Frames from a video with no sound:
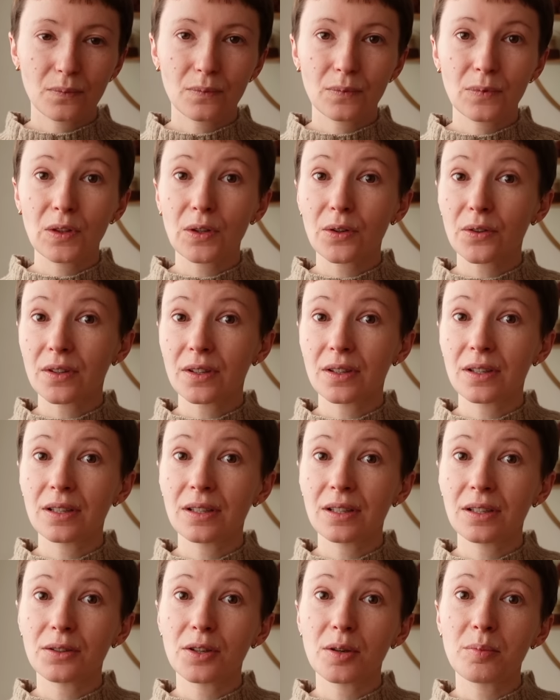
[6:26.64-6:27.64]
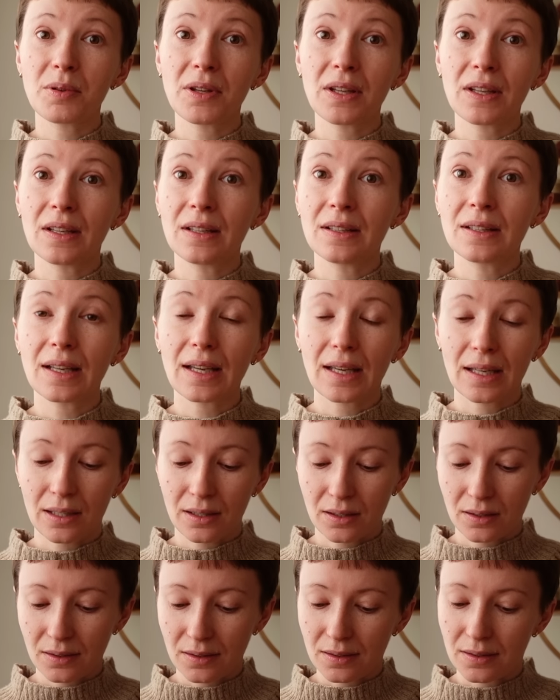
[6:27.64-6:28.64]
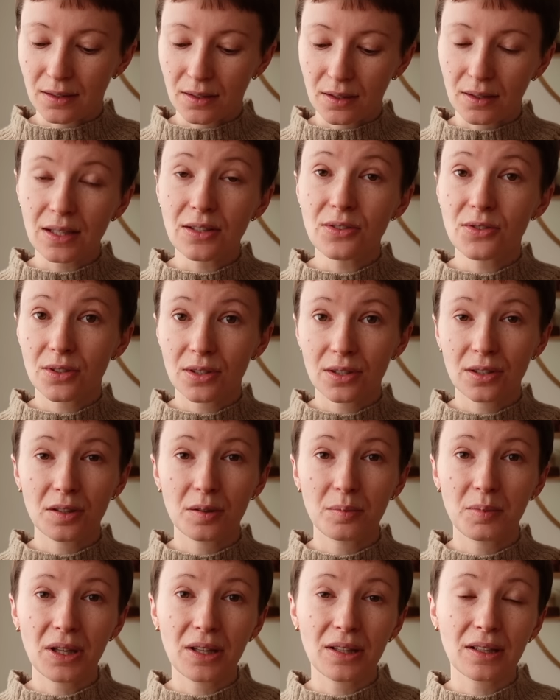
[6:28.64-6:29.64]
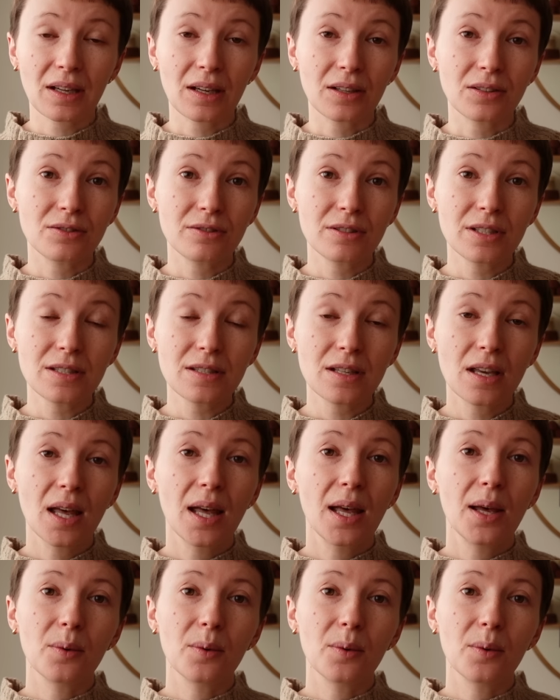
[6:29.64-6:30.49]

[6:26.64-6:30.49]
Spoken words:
northern European and eastern European countries